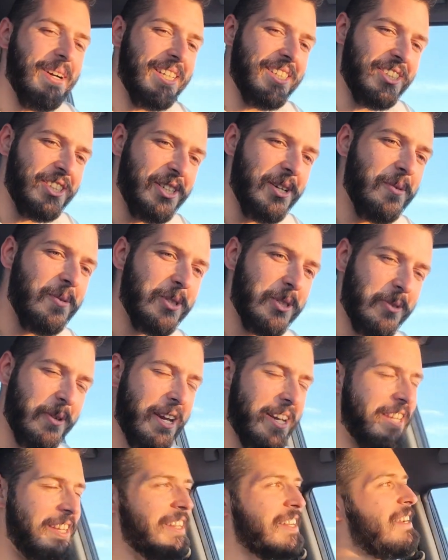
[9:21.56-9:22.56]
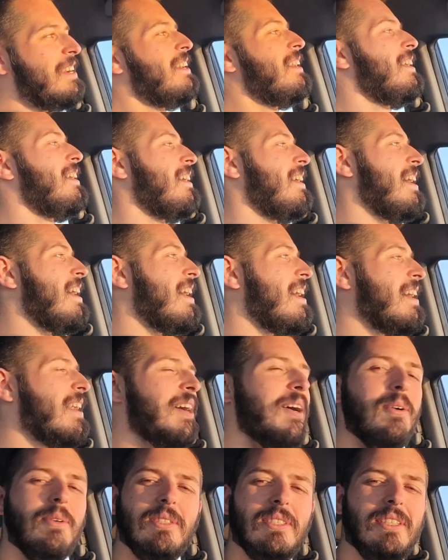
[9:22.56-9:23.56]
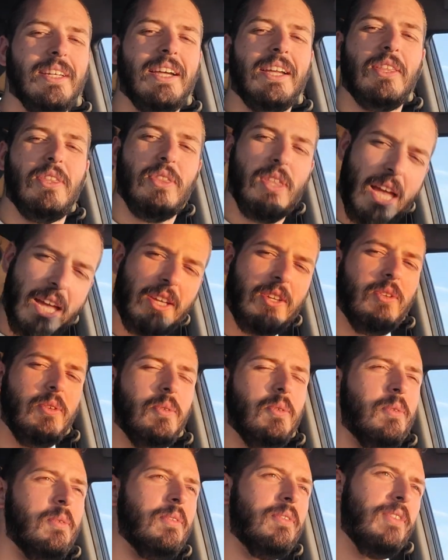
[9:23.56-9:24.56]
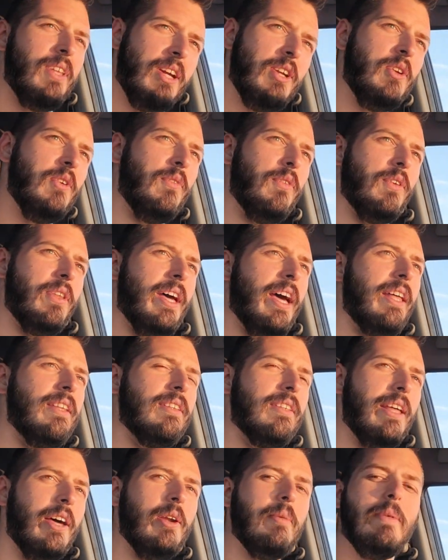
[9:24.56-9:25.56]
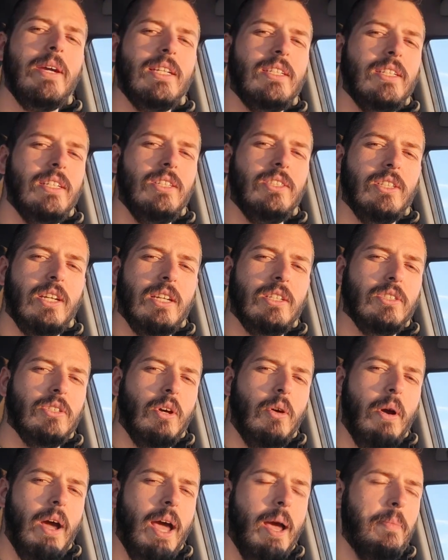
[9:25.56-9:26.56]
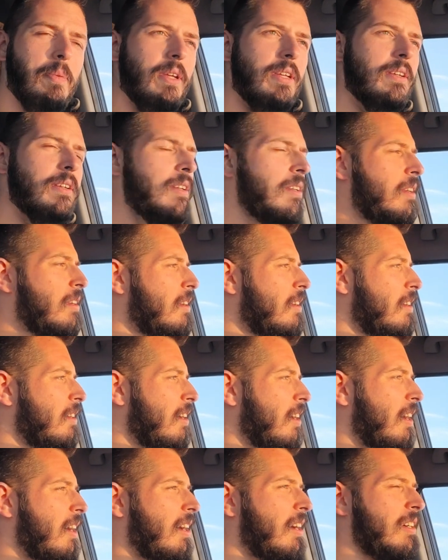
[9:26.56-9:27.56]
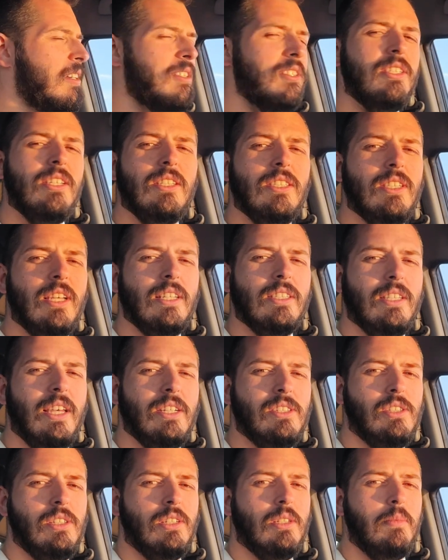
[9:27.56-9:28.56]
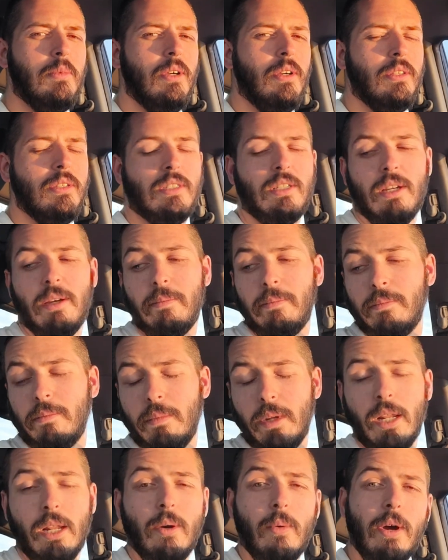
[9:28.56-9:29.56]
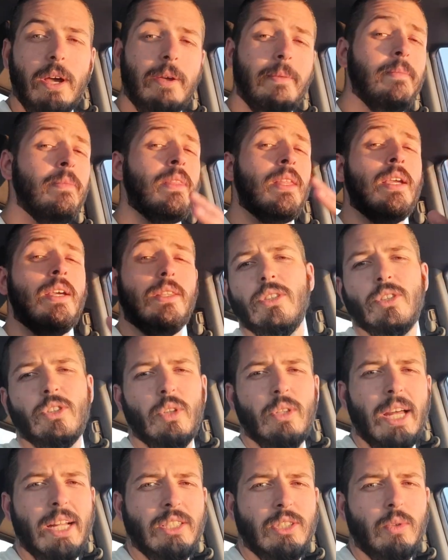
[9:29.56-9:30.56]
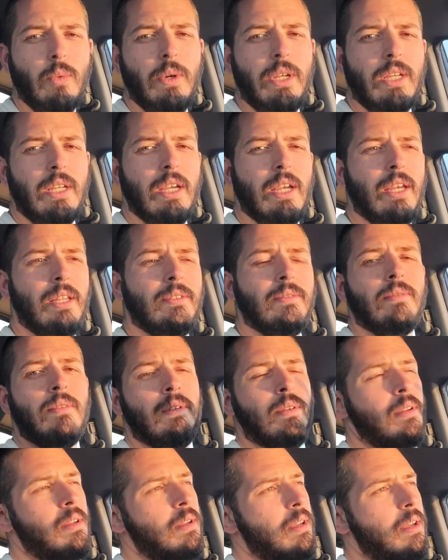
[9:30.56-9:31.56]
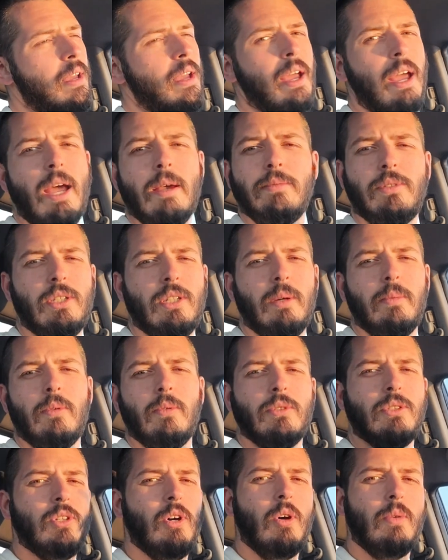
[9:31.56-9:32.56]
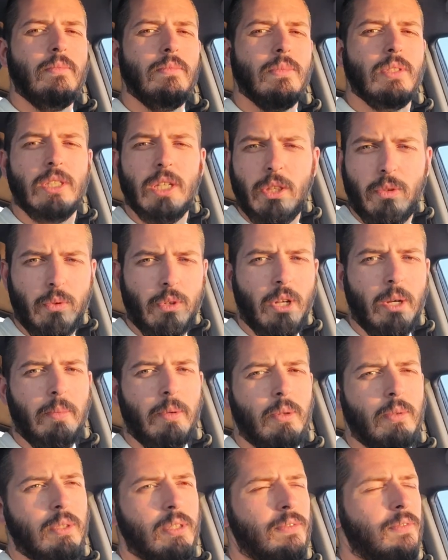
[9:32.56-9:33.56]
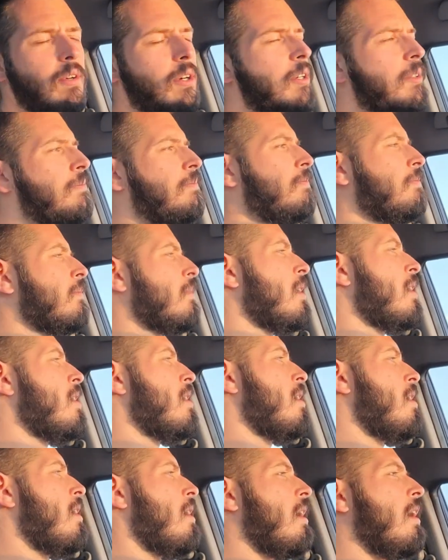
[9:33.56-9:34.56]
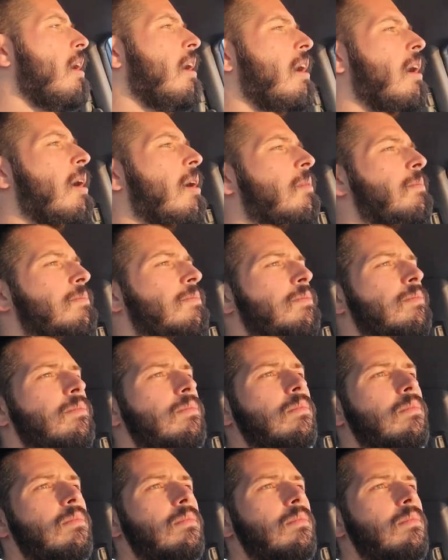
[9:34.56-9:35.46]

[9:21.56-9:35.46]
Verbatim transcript: when my shit was ready, and I was like, "Thank you, thank you for that. That'll make DJ so happy." Because uh, he says that shit to me all the time. But anyway, so that's the weekend. MCW was dope. C3W was fun. Um,